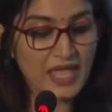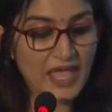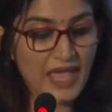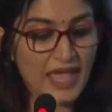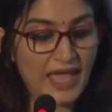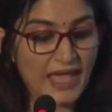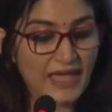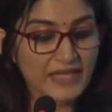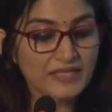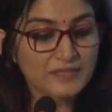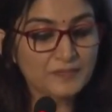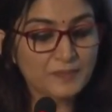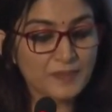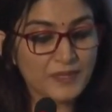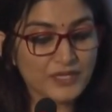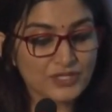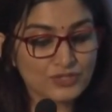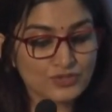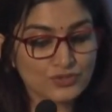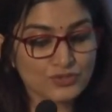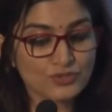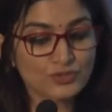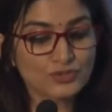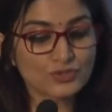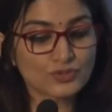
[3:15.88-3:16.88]
And
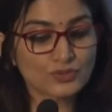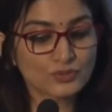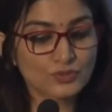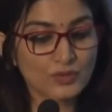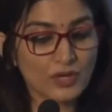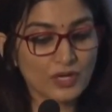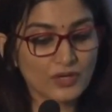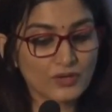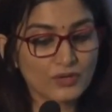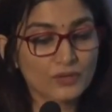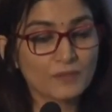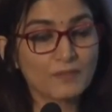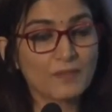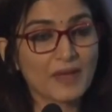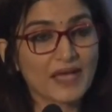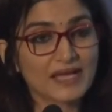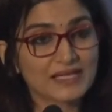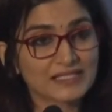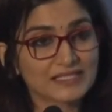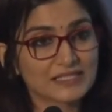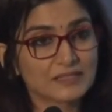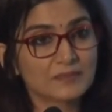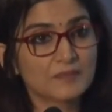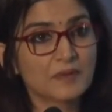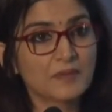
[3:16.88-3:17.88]
patients who are on
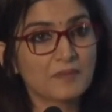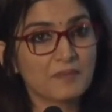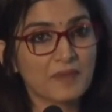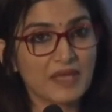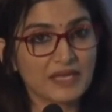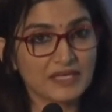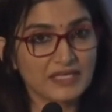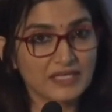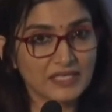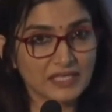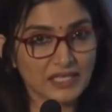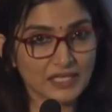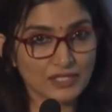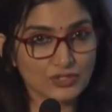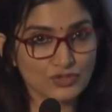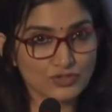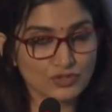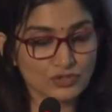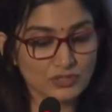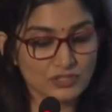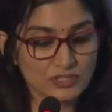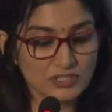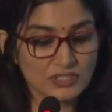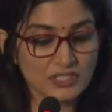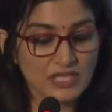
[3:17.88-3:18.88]
maximum
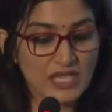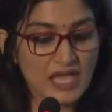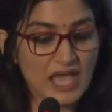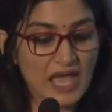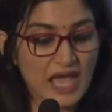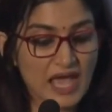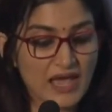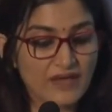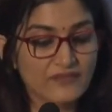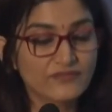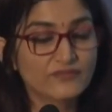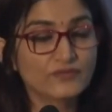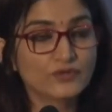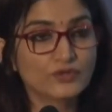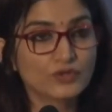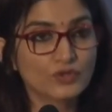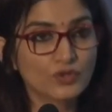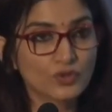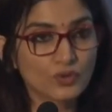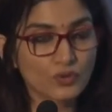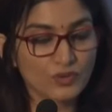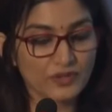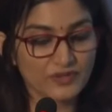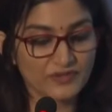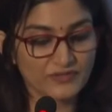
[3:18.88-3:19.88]
medications have
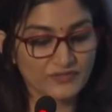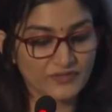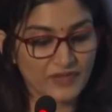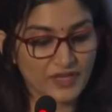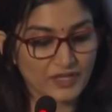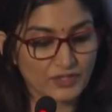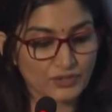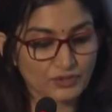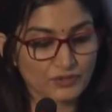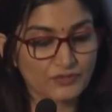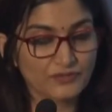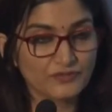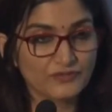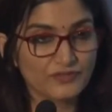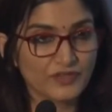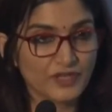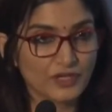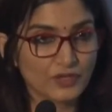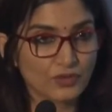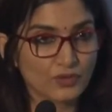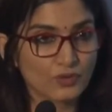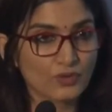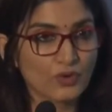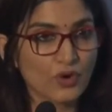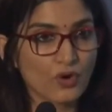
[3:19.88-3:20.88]
no effect of
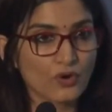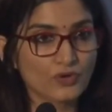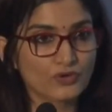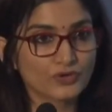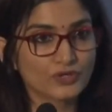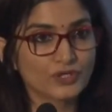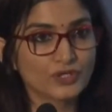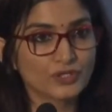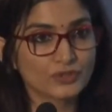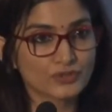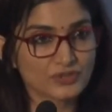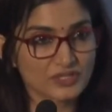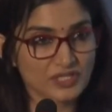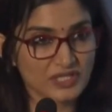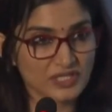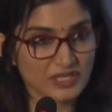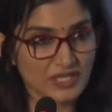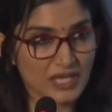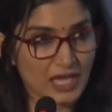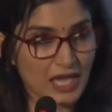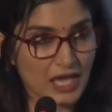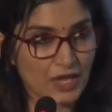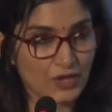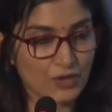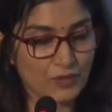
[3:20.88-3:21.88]
phaco on reducing
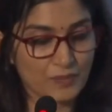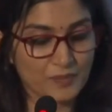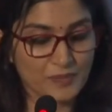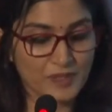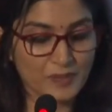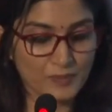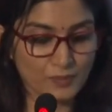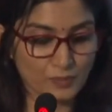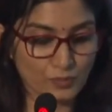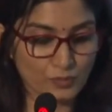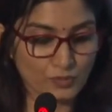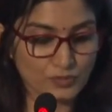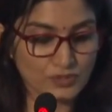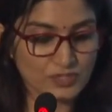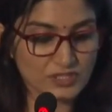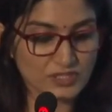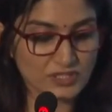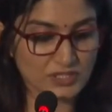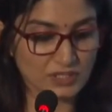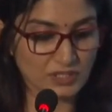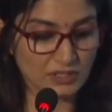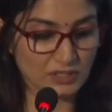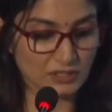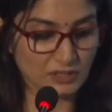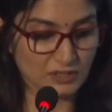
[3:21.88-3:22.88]
their IOP post
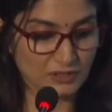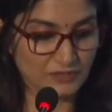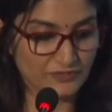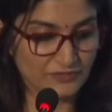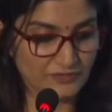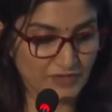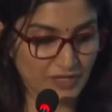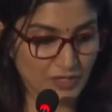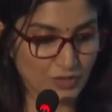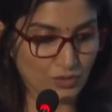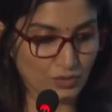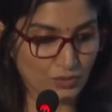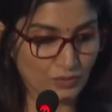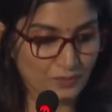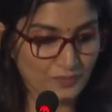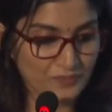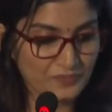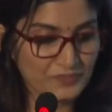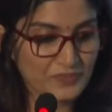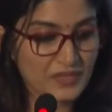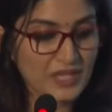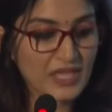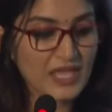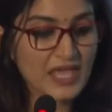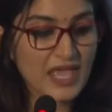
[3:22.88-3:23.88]
uh, phaco.
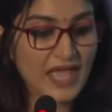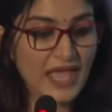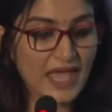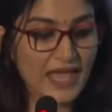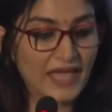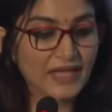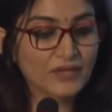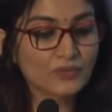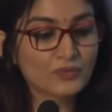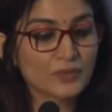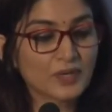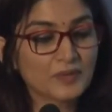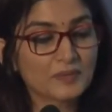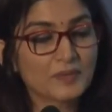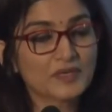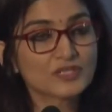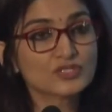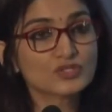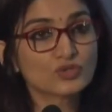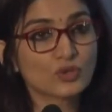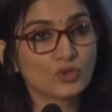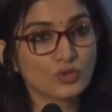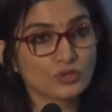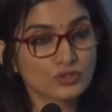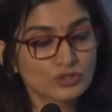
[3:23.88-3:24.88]
And one
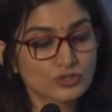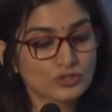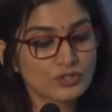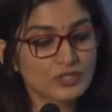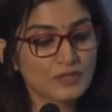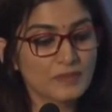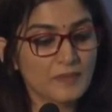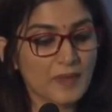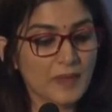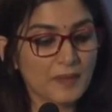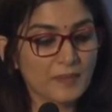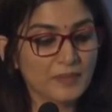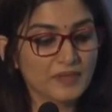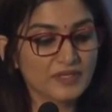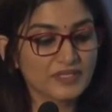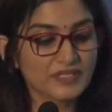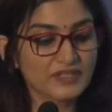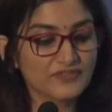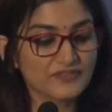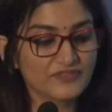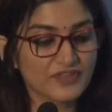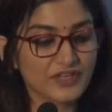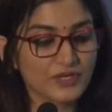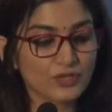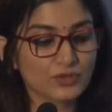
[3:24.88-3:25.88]
must also remember that
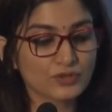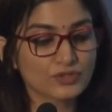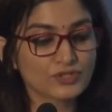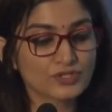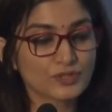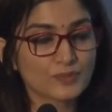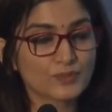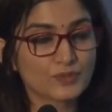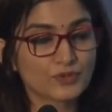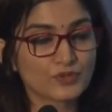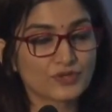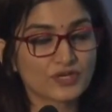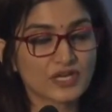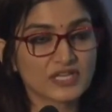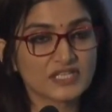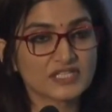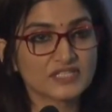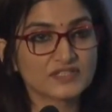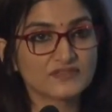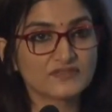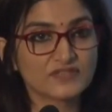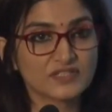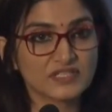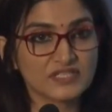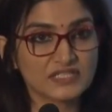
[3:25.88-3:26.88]
phaco is a
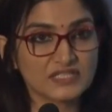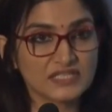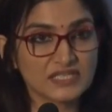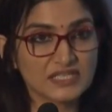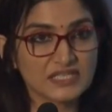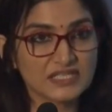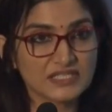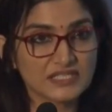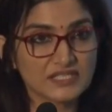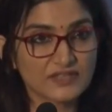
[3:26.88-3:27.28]
progressive disease.